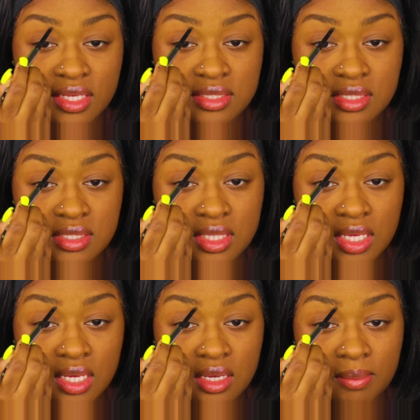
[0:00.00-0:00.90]
this is
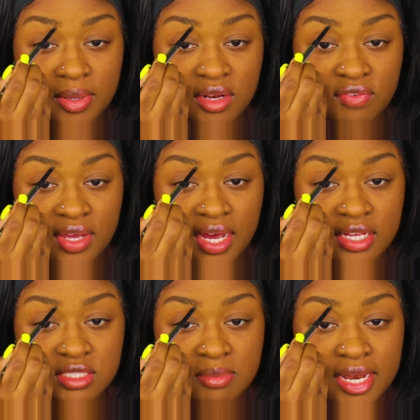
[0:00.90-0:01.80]
the Benefit
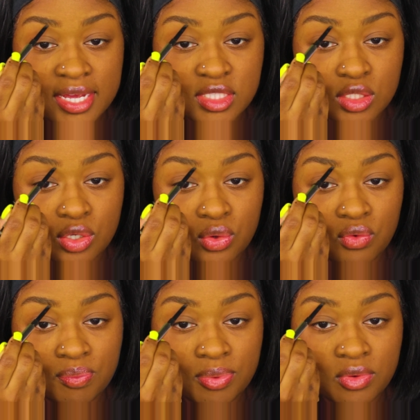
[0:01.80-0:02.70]
Cosmetics
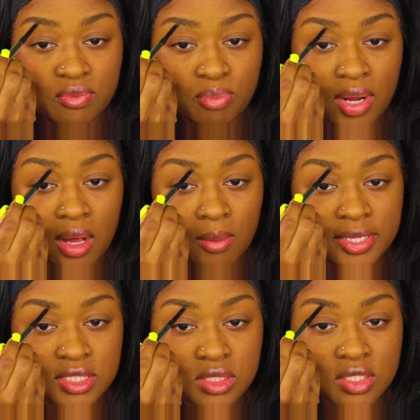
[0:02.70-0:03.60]
Goof Proof Brow
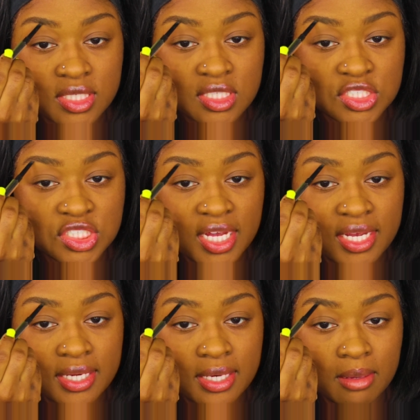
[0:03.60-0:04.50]
Pencil in the
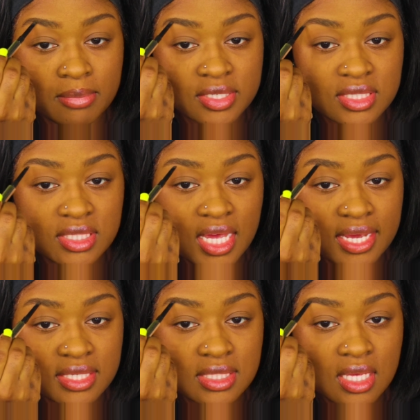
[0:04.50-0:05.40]
shade number
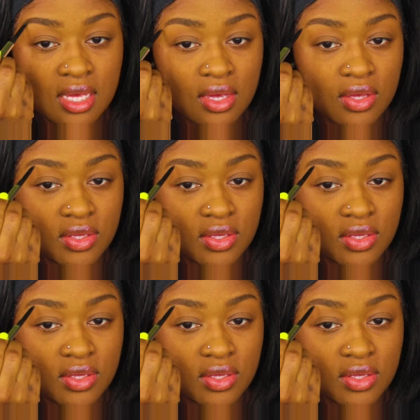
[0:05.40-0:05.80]
6.